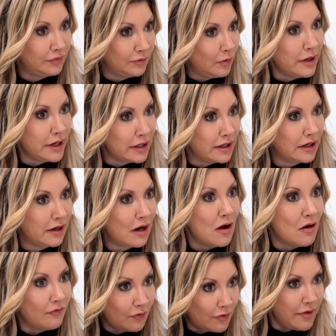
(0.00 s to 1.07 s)
employee
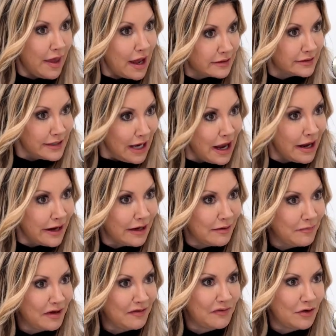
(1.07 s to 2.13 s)
for that
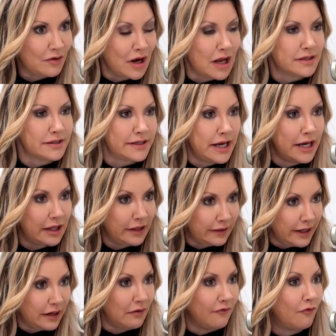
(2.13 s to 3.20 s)
time if you're not saying,
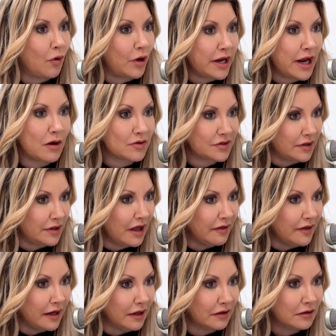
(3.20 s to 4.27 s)
look, 40 hours or
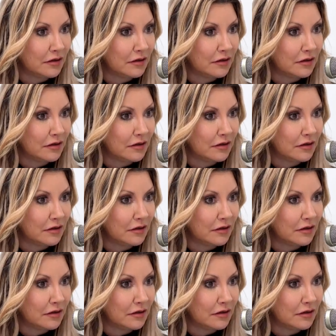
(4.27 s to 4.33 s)
nothing.